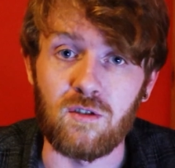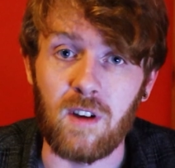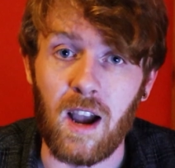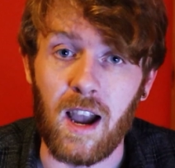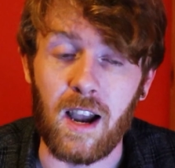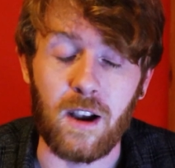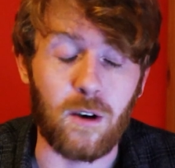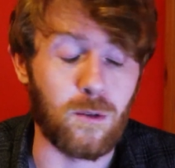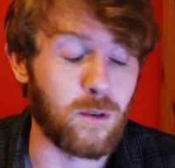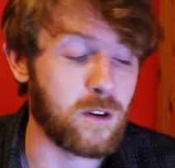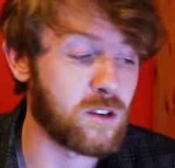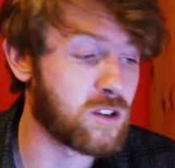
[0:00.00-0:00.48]

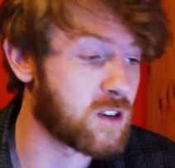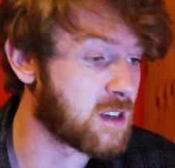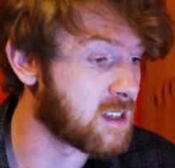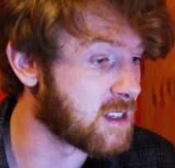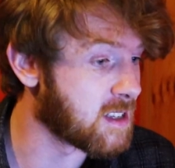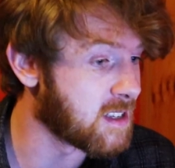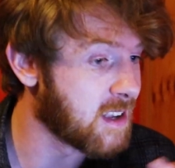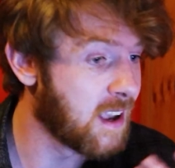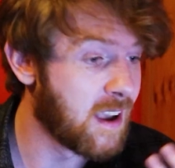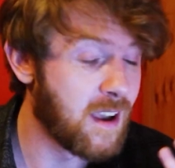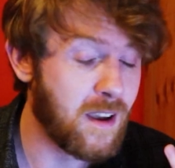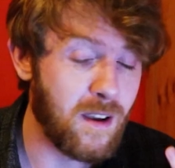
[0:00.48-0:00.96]
track, which
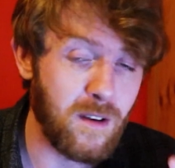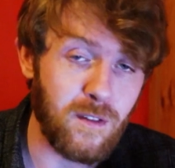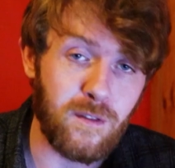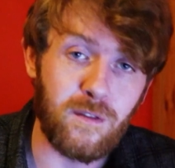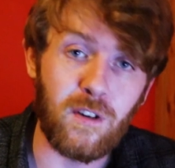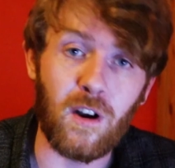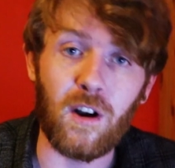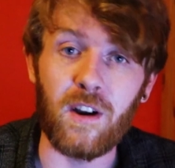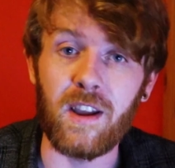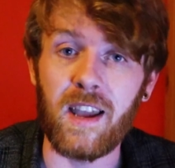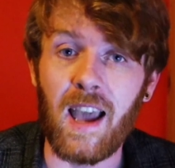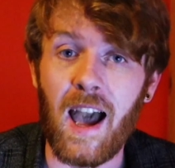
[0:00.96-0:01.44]
is
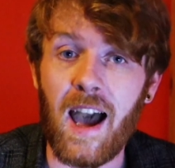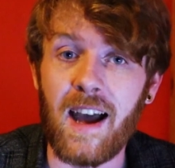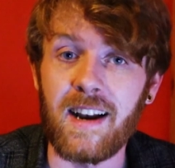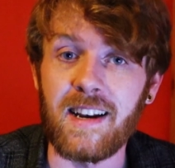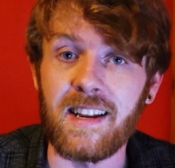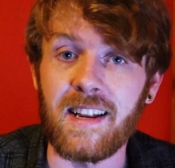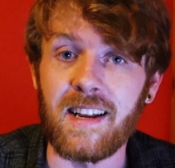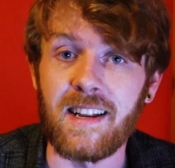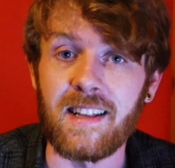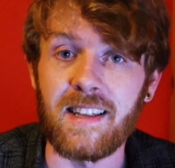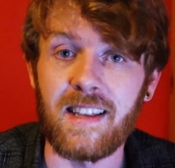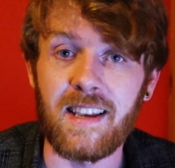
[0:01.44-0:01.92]
very
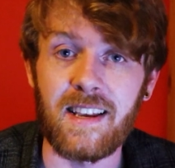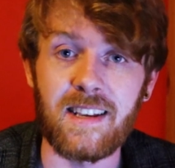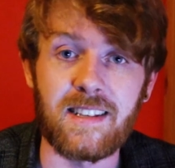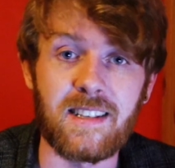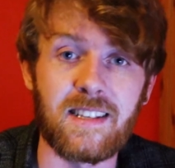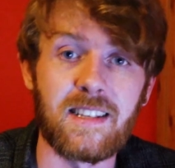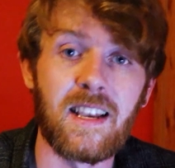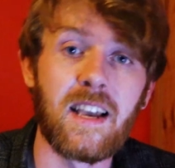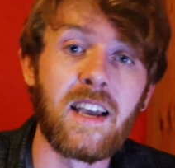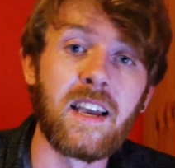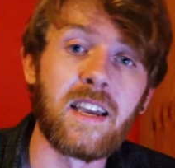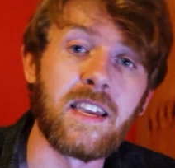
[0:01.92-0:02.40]
handy in
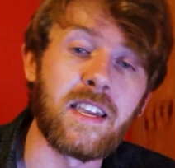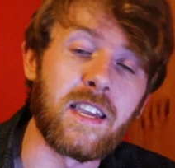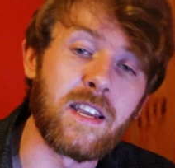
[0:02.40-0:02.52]
this.